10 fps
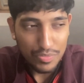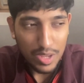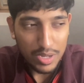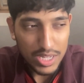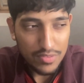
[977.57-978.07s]

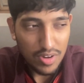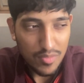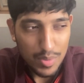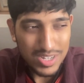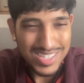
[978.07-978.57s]
I'm going to give
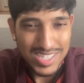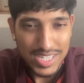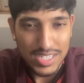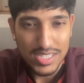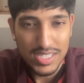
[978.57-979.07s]
Gravenberch a
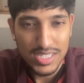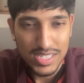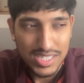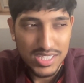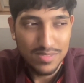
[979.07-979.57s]

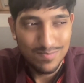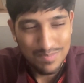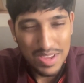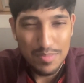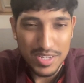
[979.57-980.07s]
6,
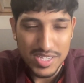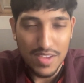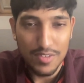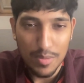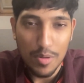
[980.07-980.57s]
maybe a
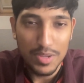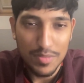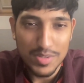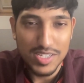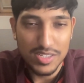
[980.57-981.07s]
7. I'll probably give
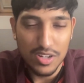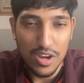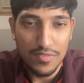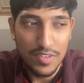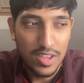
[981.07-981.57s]
him a
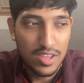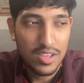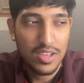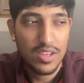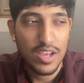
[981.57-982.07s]

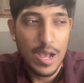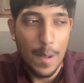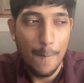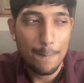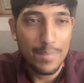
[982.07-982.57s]
6.5.